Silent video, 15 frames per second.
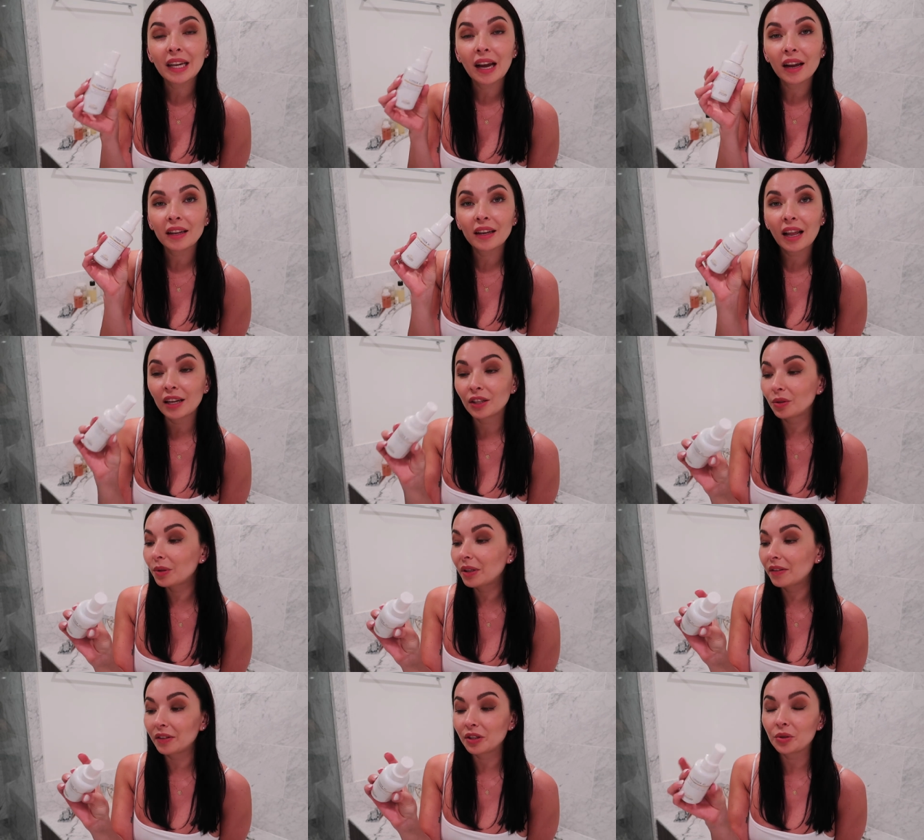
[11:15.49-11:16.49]
I like to
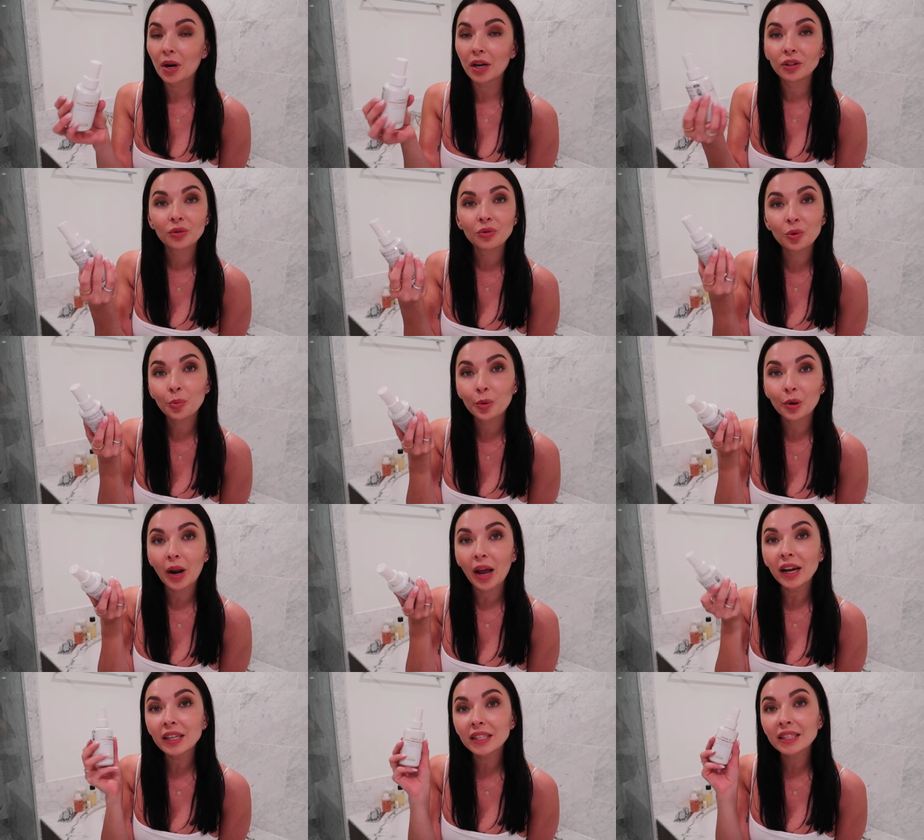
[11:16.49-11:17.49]
give a try to new
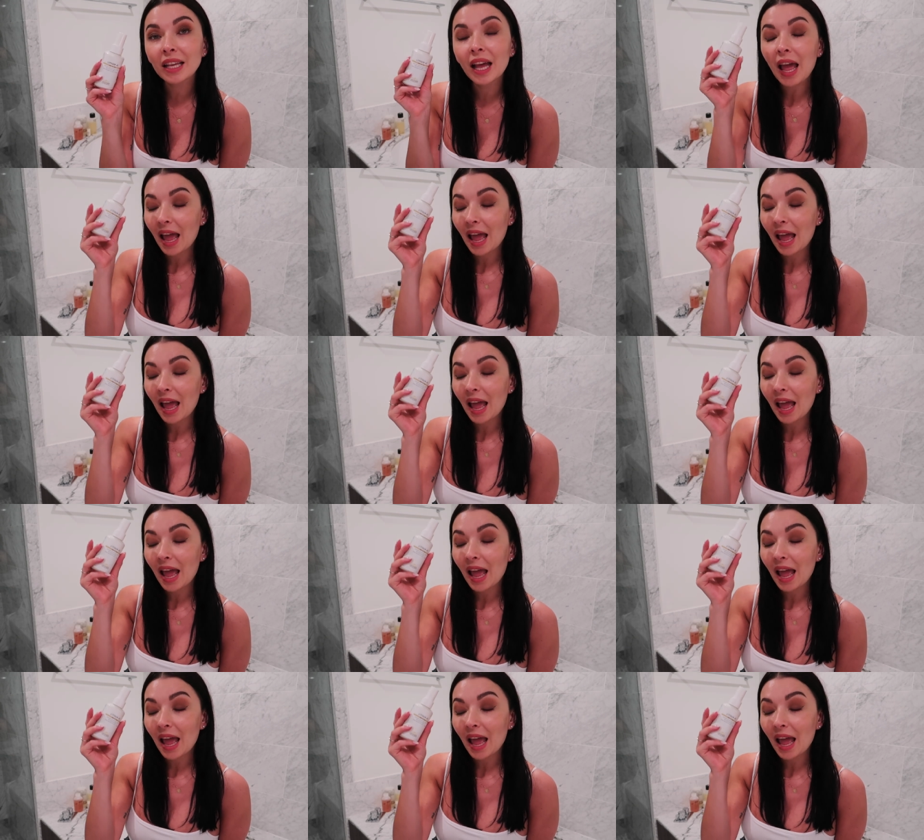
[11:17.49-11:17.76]
products.